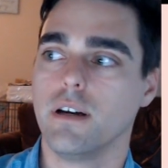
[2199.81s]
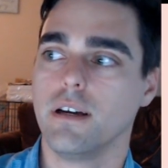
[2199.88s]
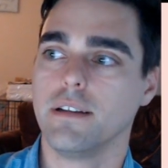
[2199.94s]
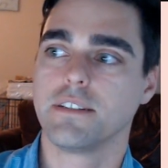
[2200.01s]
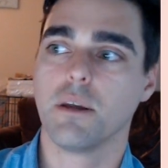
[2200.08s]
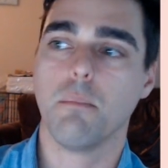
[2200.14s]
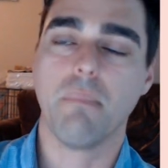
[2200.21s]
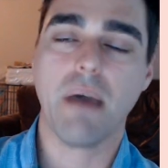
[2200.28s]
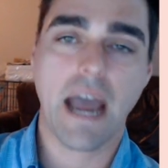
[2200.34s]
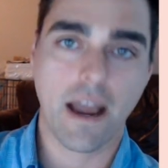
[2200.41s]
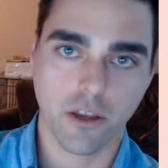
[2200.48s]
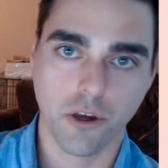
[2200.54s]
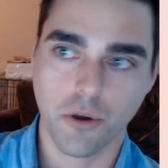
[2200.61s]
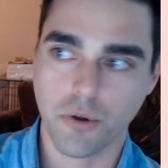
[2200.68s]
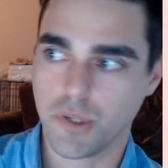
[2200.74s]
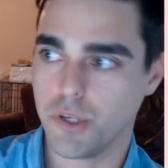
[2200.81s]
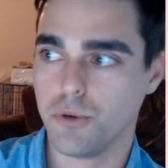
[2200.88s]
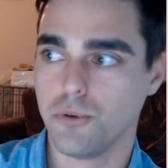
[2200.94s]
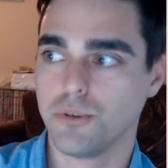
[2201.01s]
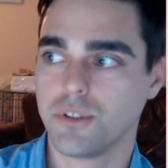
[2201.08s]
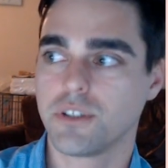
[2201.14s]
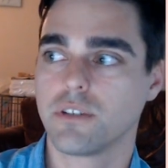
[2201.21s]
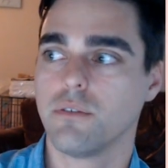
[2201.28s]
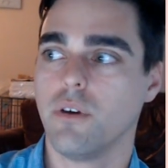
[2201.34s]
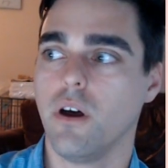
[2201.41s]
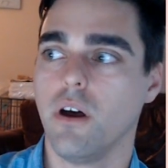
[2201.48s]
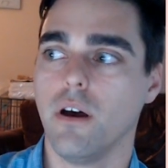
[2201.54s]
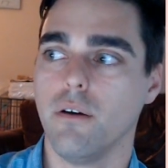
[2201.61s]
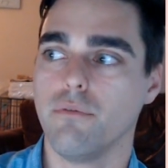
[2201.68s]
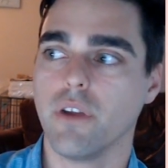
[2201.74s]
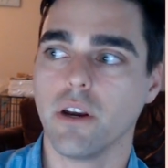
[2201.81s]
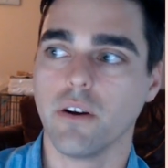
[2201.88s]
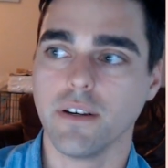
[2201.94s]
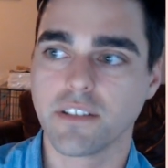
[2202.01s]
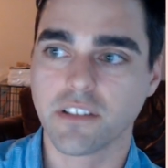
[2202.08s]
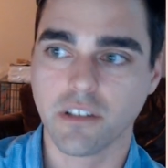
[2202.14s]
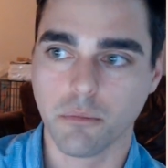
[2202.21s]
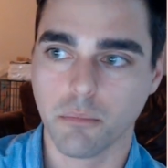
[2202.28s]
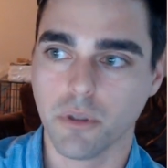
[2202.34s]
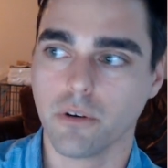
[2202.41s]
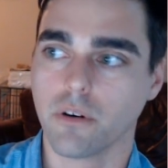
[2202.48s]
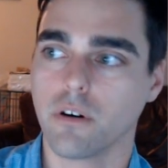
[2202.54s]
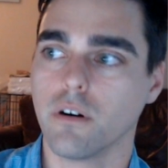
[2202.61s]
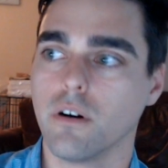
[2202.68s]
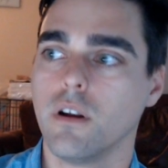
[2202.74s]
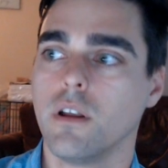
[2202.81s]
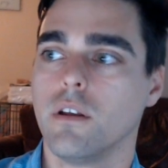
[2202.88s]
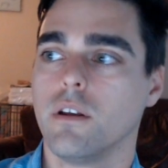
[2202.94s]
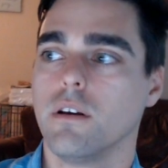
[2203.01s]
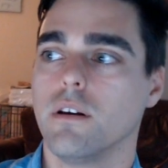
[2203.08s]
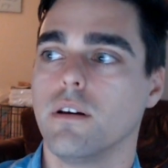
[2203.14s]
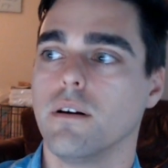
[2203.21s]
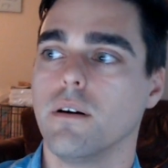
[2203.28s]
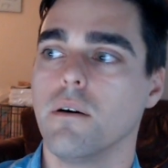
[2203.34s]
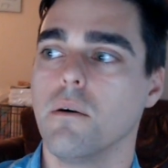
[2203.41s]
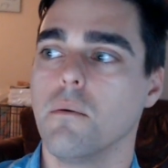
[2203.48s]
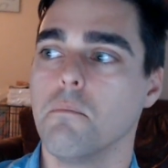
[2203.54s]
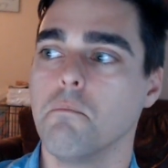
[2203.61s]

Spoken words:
Tobacco use, very similar. And